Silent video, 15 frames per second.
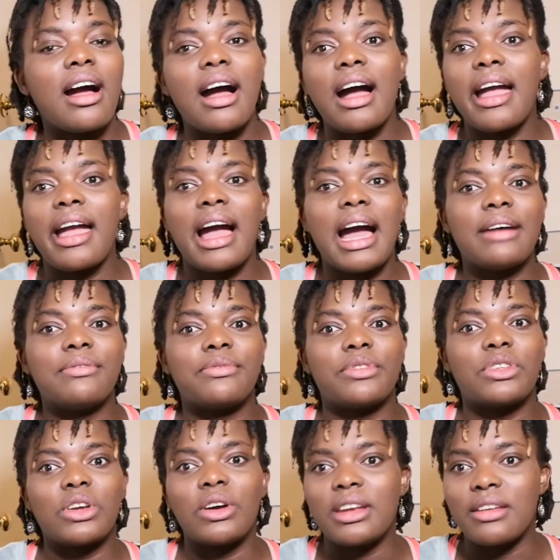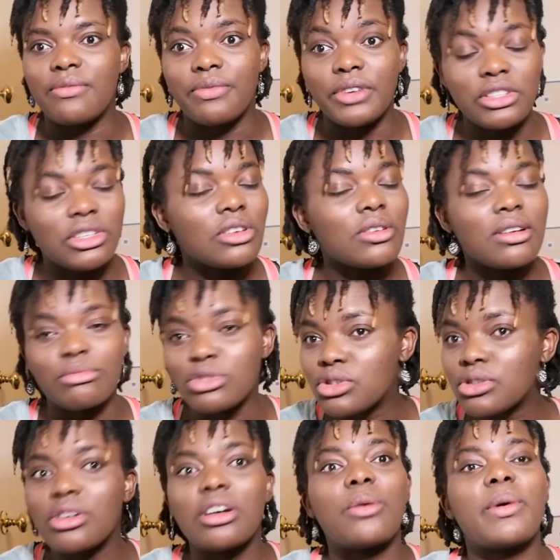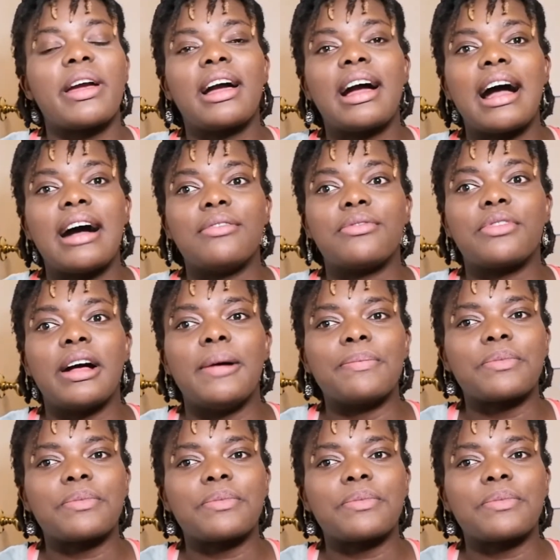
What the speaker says: I have done a video, I'm sure, where I have,